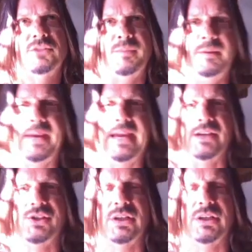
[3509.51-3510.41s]
Jimmy
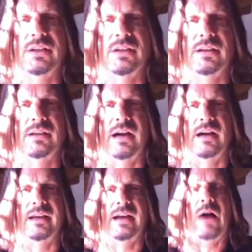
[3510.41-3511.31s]
Page
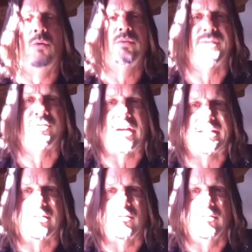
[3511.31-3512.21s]
out of the
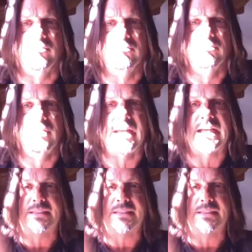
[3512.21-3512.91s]
dressing room. And I